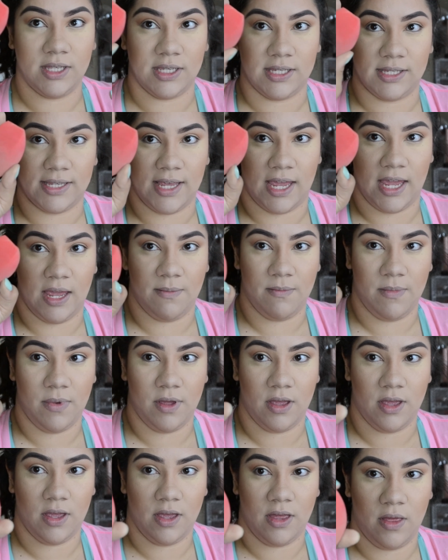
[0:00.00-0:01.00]
the same
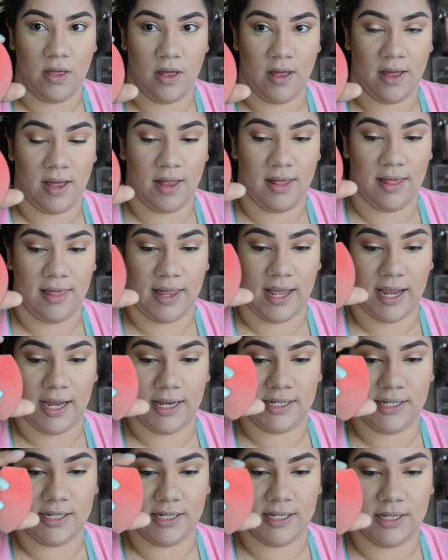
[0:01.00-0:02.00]

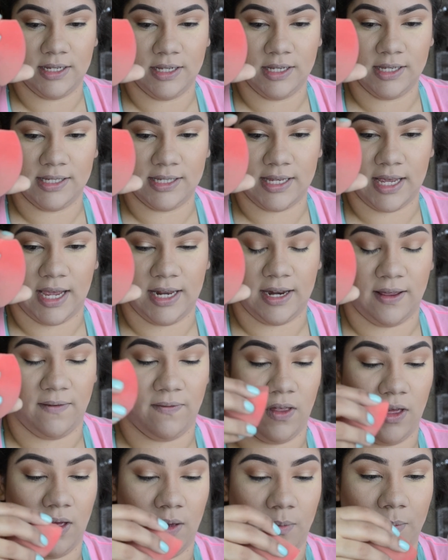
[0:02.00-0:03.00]
lined side of
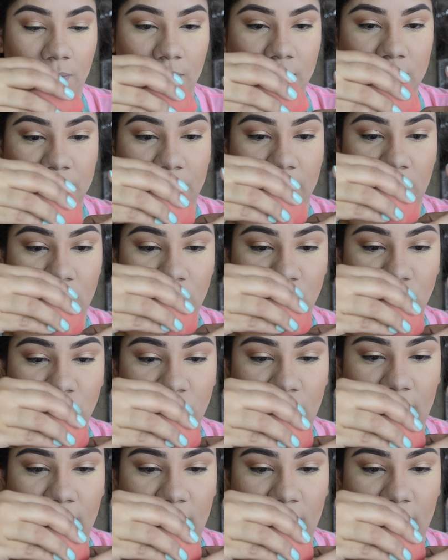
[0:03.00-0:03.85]
the sponge,